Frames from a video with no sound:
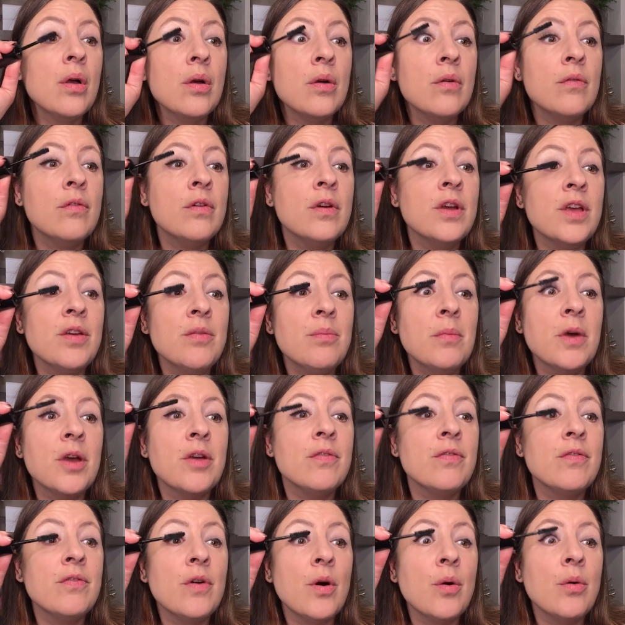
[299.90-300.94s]
Forgive my
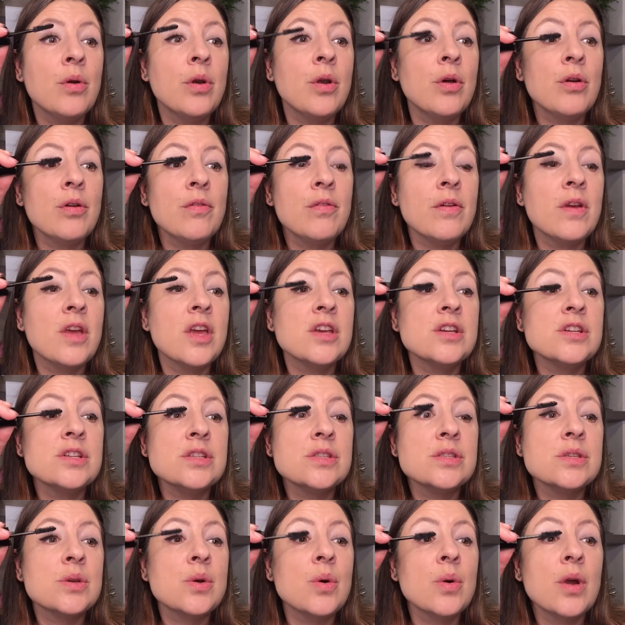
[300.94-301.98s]
phone
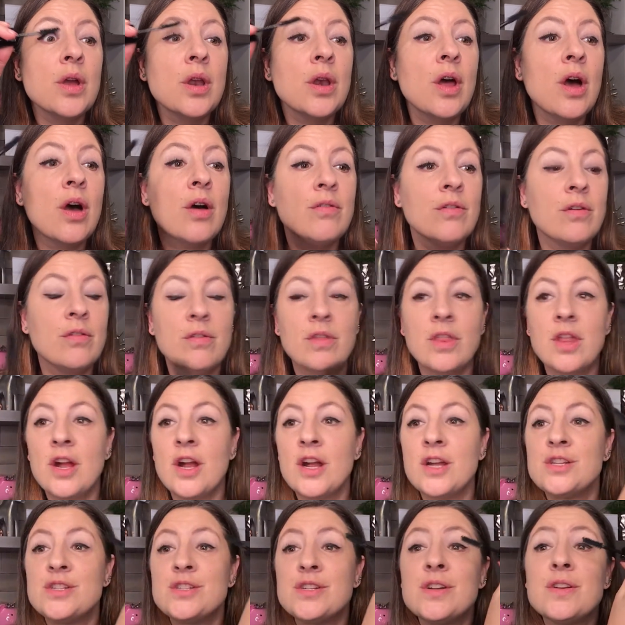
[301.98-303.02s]
notifications going off over there.
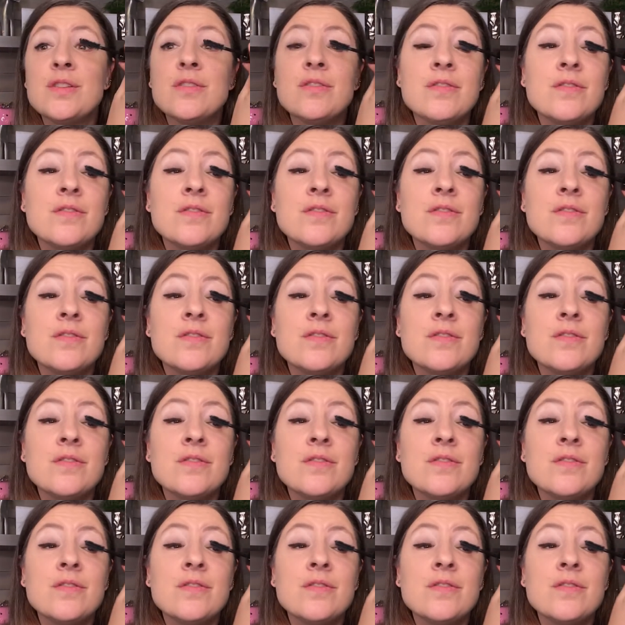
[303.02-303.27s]
I should have